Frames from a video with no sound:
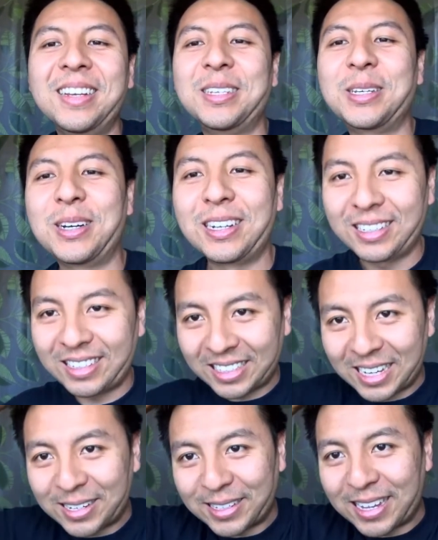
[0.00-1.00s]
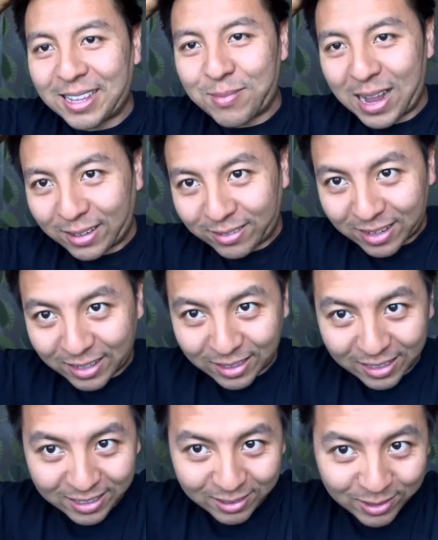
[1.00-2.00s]
So I decided to stay in the bathroom and
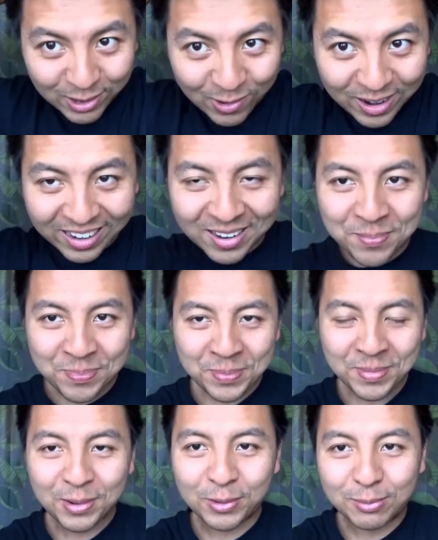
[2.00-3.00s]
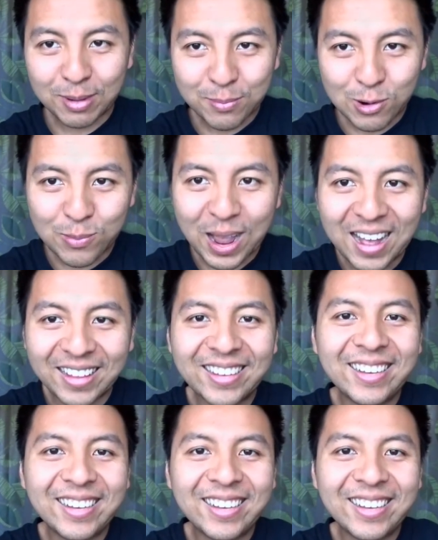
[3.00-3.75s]
did this recording with my poop hat.